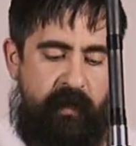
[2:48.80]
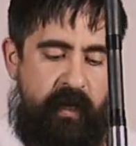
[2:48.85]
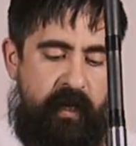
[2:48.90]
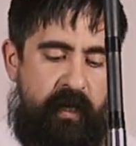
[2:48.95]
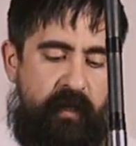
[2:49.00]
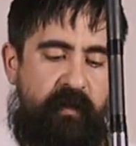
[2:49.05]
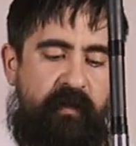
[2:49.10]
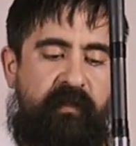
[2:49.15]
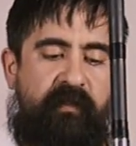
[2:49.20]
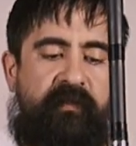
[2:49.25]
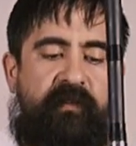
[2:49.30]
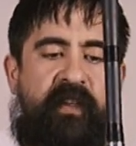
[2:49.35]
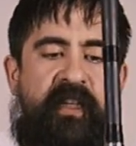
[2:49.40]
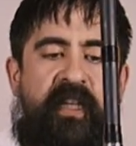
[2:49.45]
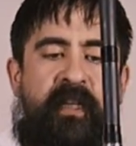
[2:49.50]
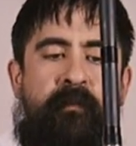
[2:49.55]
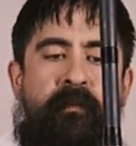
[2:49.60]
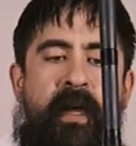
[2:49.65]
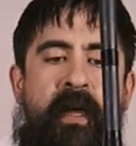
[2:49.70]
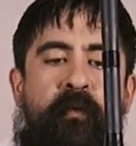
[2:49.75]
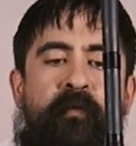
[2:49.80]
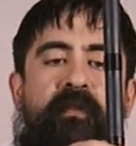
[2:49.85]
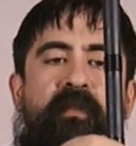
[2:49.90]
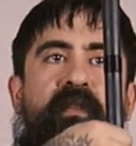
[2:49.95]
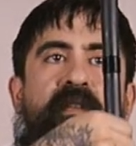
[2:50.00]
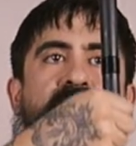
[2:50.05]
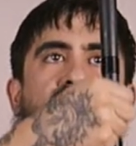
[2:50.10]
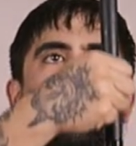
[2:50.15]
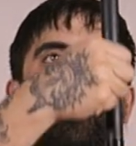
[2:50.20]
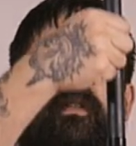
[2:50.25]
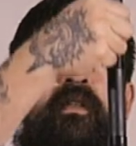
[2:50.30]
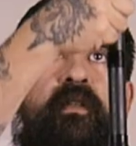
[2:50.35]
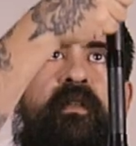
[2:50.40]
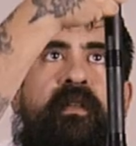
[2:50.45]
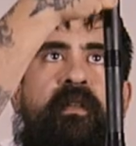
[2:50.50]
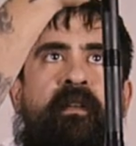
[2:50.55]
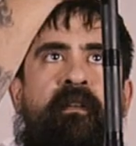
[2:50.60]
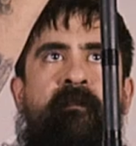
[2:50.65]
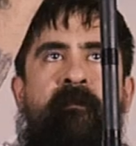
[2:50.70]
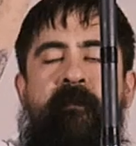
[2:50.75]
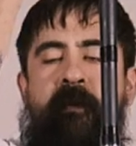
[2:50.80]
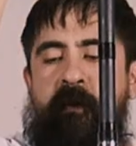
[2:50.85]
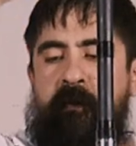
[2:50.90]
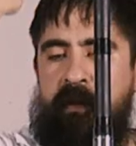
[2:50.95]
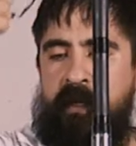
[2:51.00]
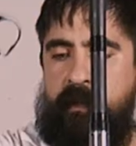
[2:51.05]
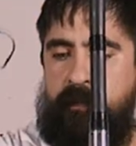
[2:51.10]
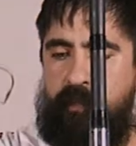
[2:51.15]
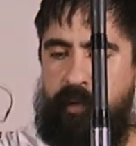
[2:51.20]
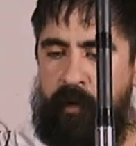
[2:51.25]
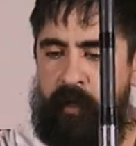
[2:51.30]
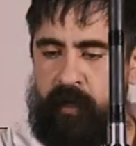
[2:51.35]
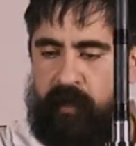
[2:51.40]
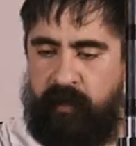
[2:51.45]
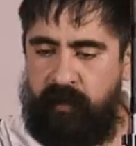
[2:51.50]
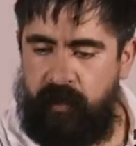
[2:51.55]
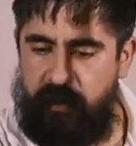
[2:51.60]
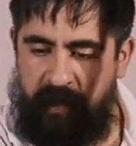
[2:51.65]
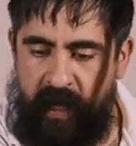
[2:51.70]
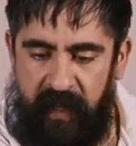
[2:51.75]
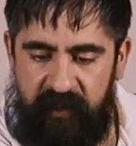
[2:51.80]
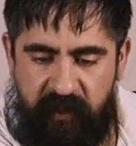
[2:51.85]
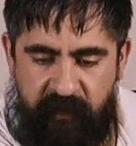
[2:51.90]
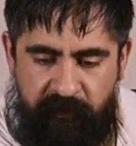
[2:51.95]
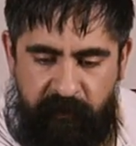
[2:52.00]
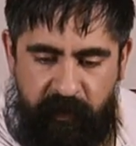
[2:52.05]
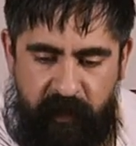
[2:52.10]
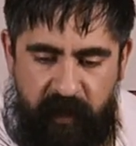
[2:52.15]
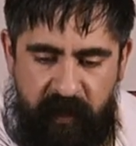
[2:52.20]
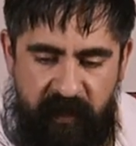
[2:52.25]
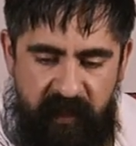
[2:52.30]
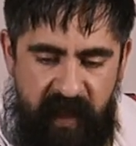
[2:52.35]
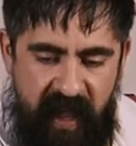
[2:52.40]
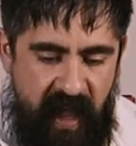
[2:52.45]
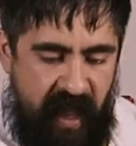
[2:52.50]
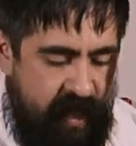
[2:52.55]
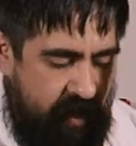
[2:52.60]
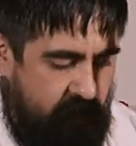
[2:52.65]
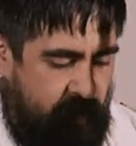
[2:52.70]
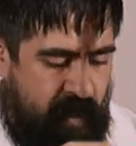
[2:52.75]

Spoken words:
a sling mount. Very important not to forget that